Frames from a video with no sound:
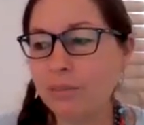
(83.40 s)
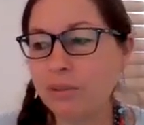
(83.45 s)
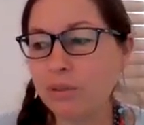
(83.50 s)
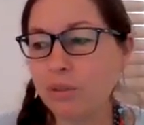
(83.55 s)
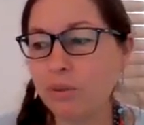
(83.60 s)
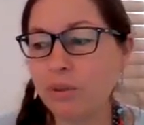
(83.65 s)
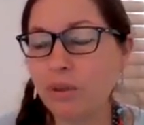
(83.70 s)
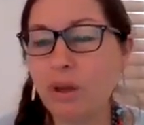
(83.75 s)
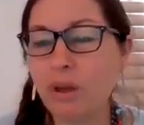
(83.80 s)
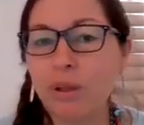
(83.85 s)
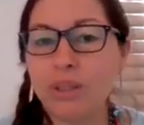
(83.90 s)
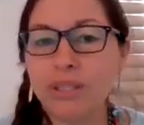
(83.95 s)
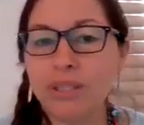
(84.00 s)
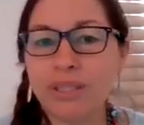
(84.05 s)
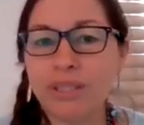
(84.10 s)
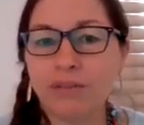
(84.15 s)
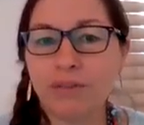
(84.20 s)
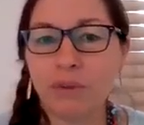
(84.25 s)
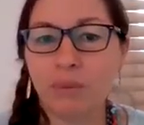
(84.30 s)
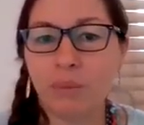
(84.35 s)
So all these
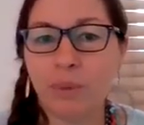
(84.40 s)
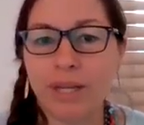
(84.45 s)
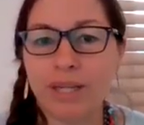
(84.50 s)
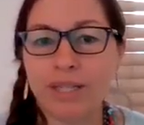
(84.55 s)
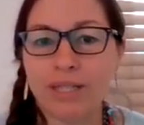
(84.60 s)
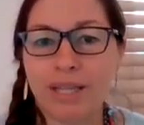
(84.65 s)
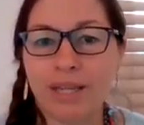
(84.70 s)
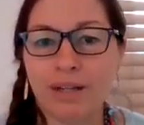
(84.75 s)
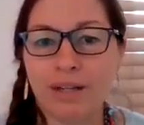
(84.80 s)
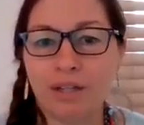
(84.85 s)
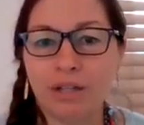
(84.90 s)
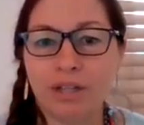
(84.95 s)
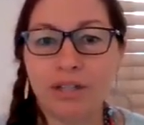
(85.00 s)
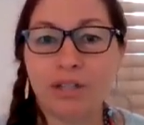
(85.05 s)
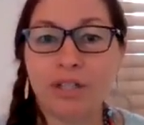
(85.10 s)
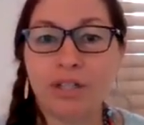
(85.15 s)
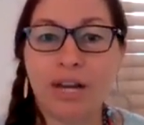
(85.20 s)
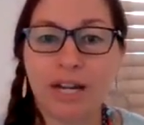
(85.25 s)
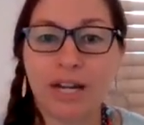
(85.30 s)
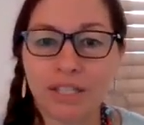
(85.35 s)
different ways that are
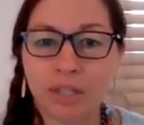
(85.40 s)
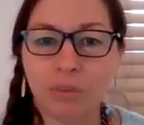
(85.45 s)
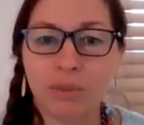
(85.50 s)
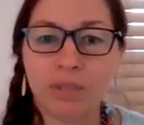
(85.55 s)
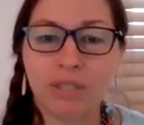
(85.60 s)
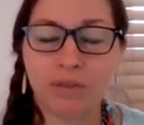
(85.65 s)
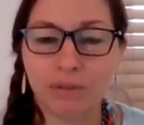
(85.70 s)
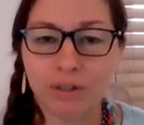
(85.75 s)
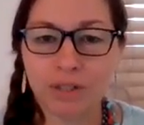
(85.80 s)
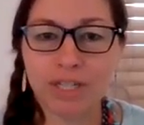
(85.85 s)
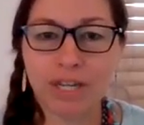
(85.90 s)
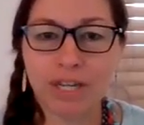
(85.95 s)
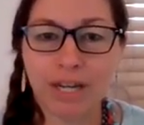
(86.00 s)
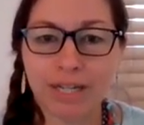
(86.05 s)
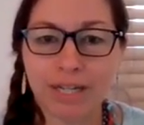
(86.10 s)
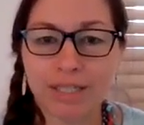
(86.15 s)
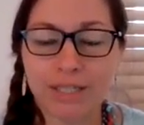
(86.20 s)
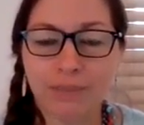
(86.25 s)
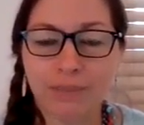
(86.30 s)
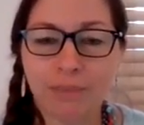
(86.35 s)
interacting with different
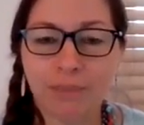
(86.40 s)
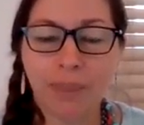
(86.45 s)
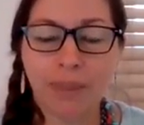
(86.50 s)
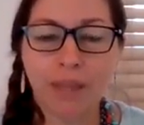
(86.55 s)
texts.